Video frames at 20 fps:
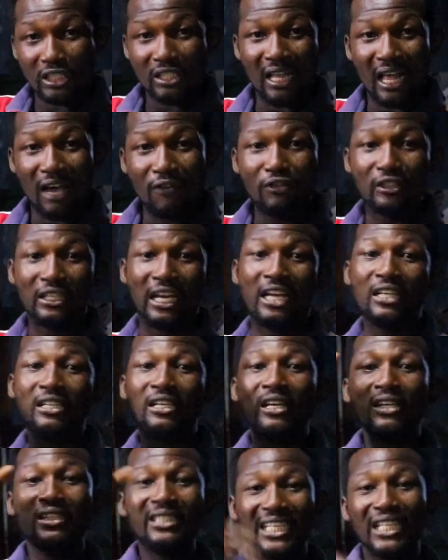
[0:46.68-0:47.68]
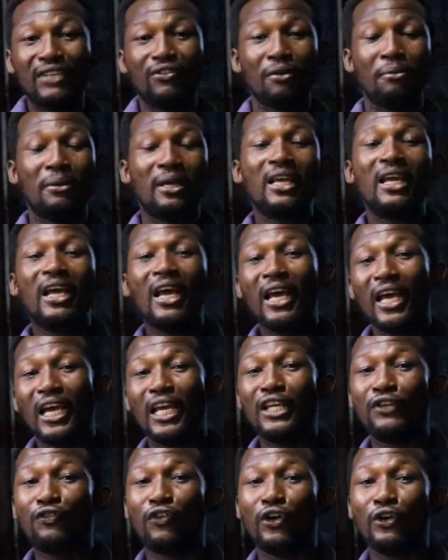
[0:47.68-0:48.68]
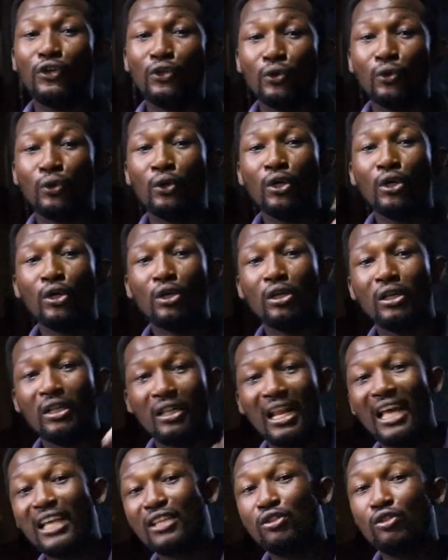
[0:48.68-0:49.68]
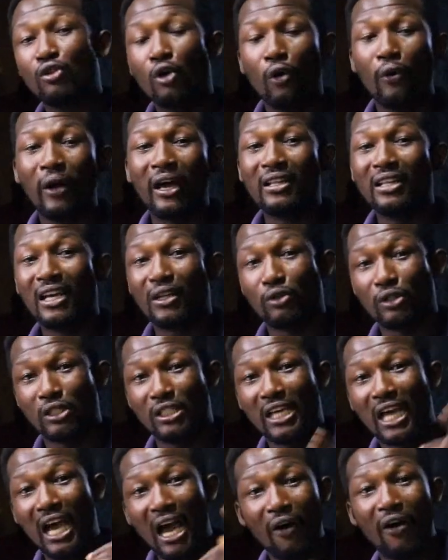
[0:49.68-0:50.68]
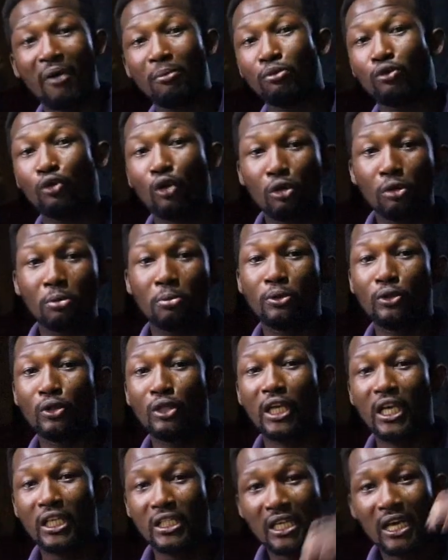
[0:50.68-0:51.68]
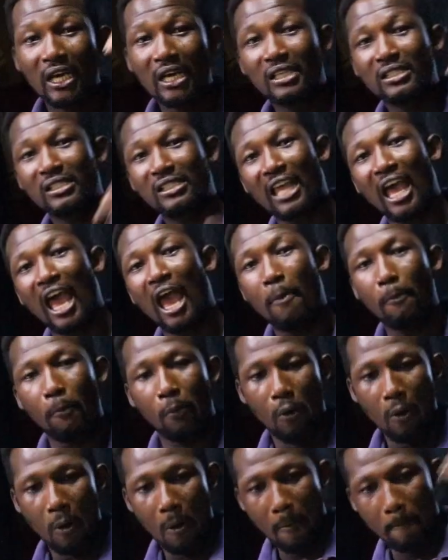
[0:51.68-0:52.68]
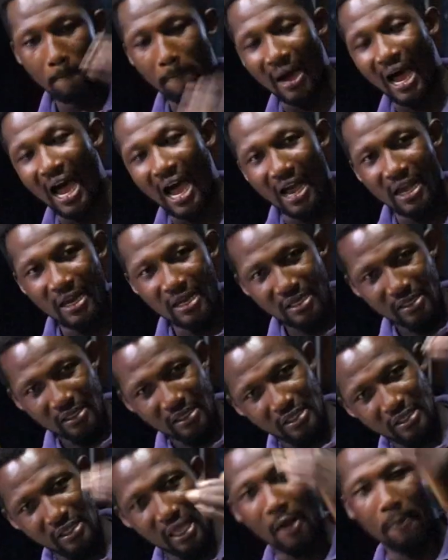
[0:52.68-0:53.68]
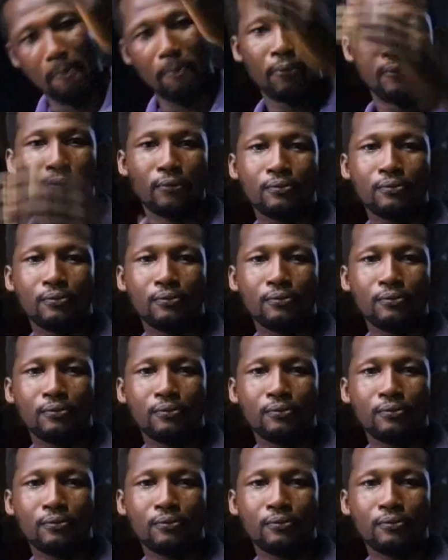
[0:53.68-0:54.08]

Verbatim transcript: level, then this to me is for you. Let's go right now to see how I'm going to be doing it step by step.